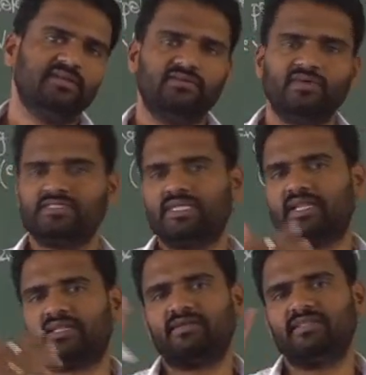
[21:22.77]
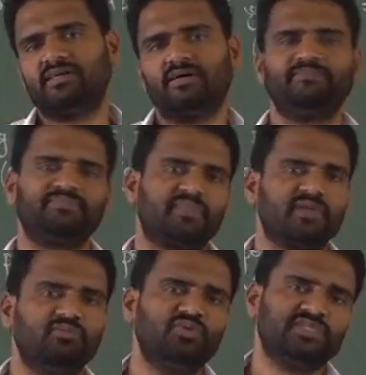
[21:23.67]
Once electron in the
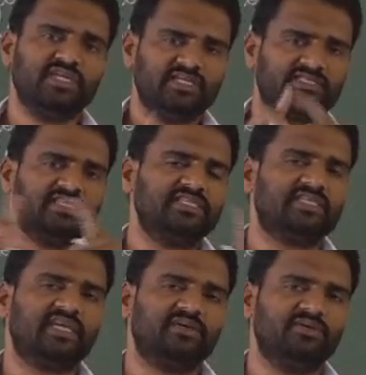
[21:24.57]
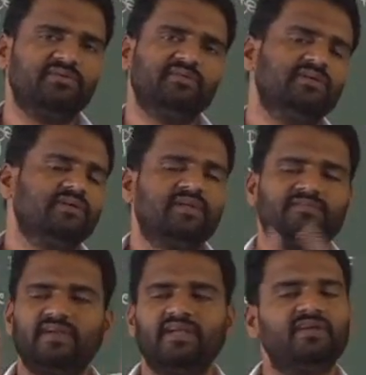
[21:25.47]
motion inside the circuit,
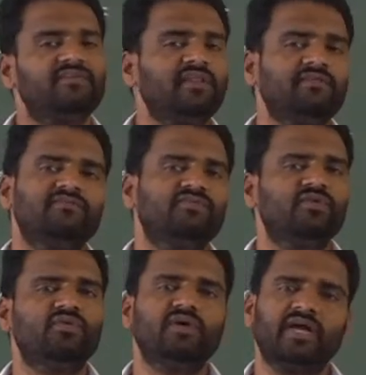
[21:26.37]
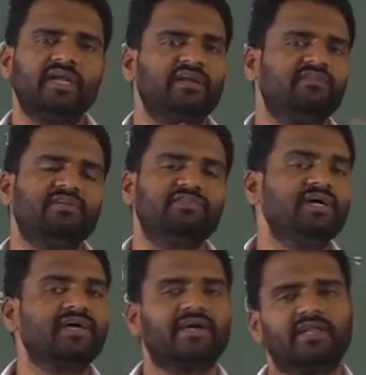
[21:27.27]
definitely it will flow and it will give
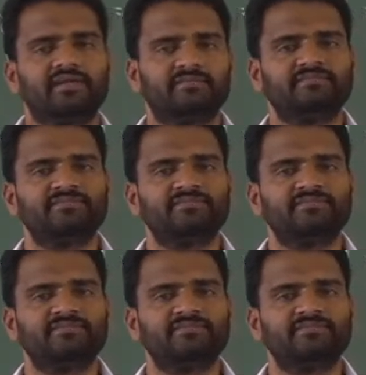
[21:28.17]
the current.